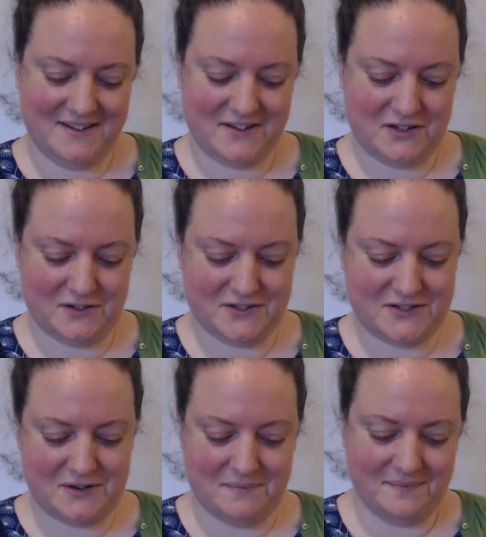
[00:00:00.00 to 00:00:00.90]

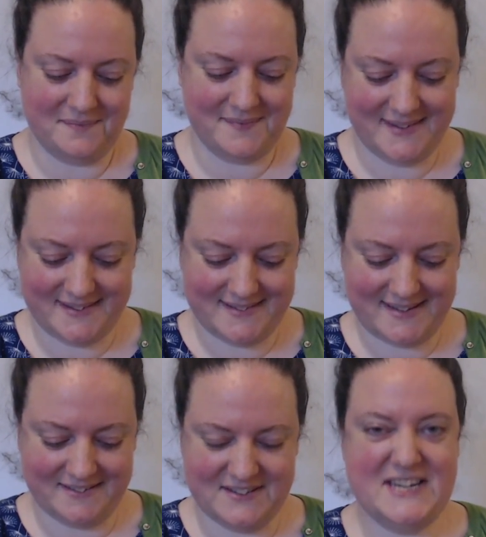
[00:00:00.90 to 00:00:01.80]
costume,
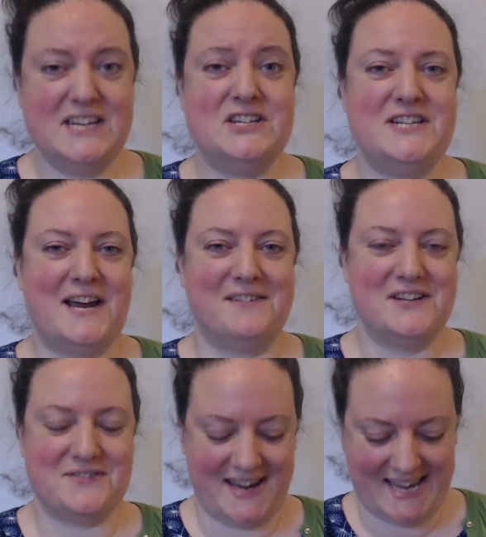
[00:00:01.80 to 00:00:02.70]
little niche
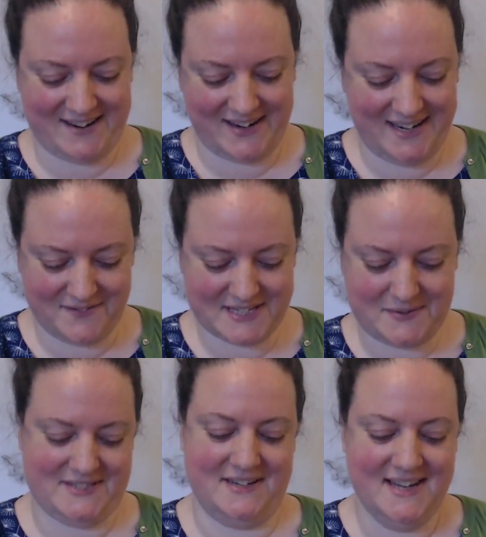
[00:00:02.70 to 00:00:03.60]
territory here. I love this
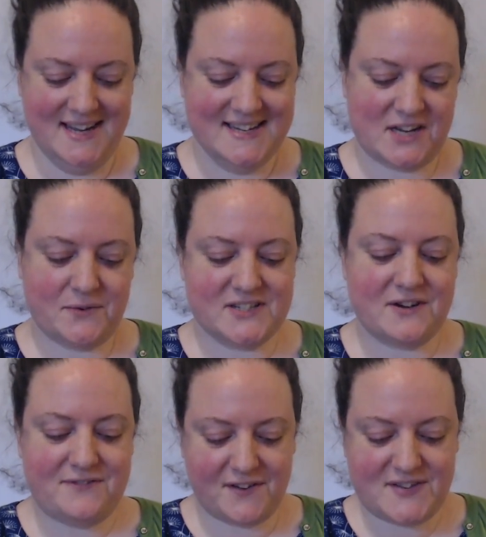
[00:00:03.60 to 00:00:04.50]
question. So
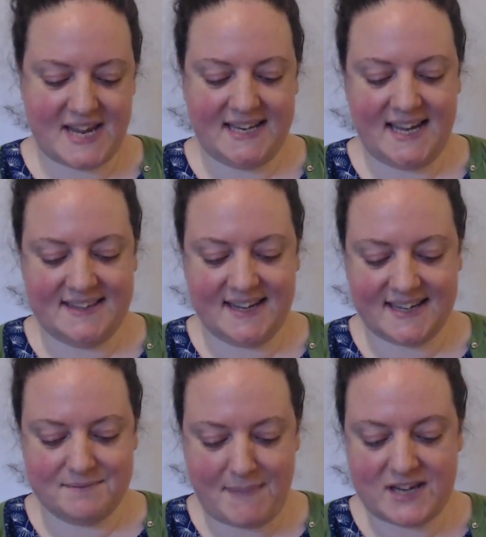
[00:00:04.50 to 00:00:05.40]
question 15, in The
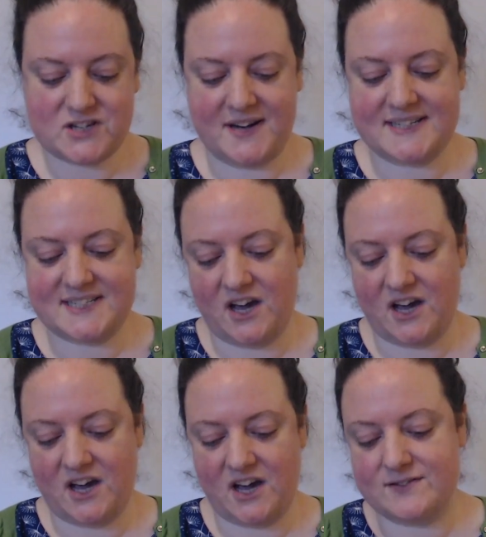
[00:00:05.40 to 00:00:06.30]
Matrix,
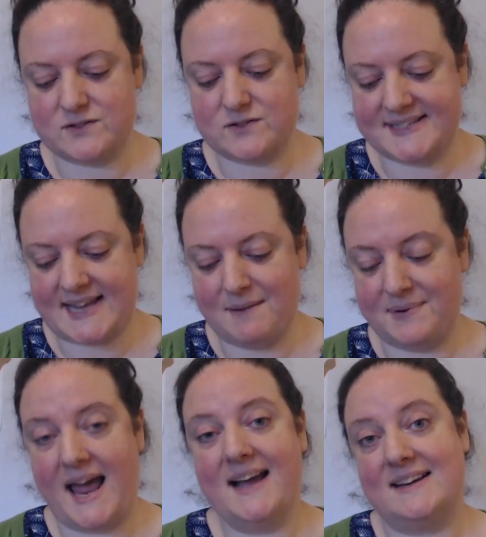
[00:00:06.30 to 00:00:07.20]
Keanu Reeves wears a
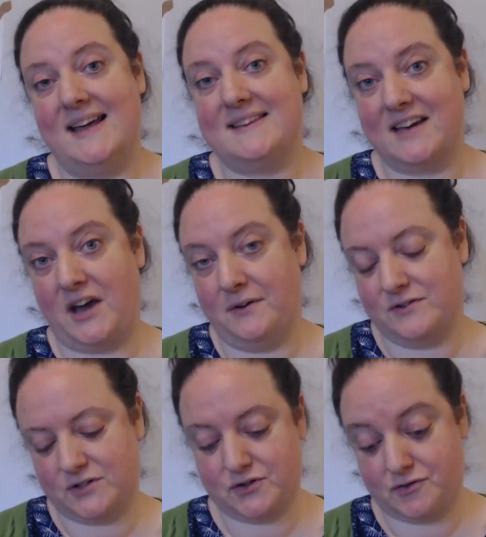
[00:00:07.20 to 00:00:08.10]
black leather
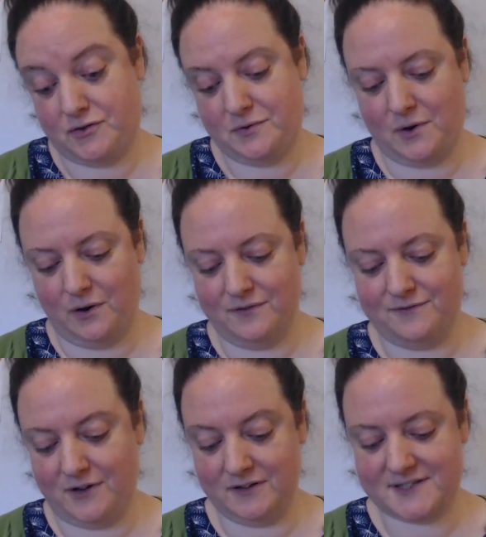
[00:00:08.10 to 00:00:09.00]
coat. True or
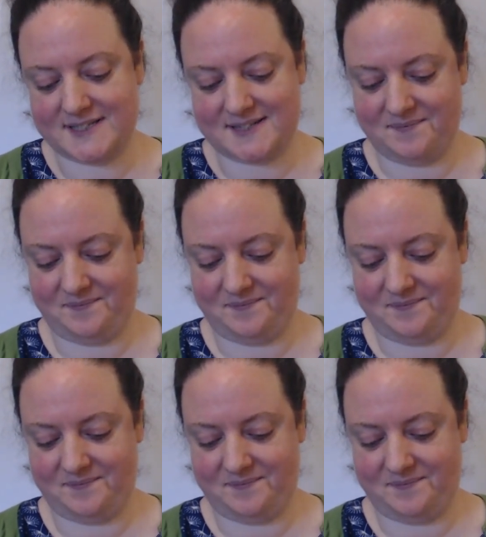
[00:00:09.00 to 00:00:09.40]
false?